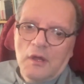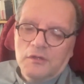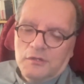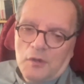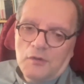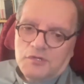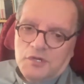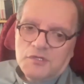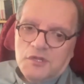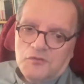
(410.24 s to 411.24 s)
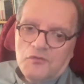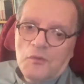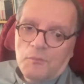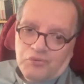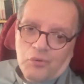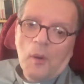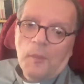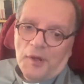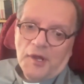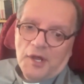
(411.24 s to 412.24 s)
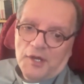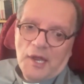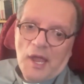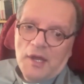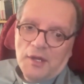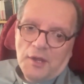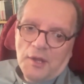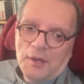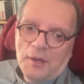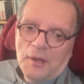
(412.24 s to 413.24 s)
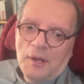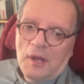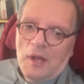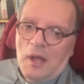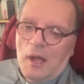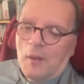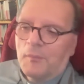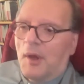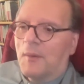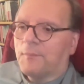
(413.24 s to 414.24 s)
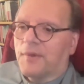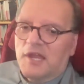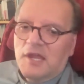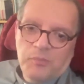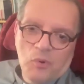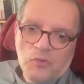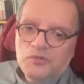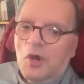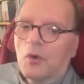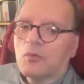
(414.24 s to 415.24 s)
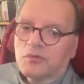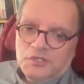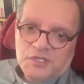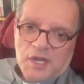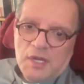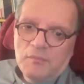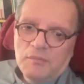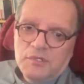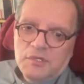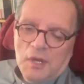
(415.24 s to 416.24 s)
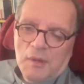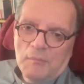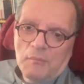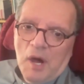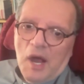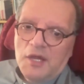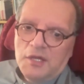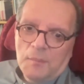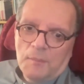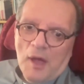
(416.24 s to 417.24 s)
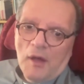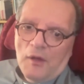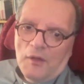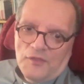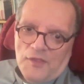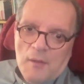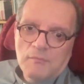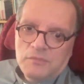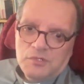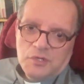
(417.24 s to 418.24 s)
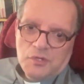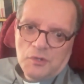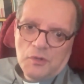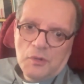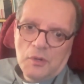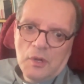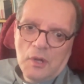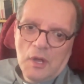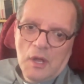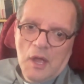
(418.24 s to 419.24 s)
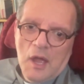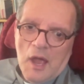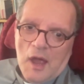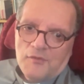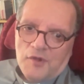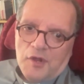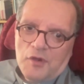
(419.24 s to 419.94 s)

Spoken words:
so she's a proper Canadian. But people don't seem to mind about them two having a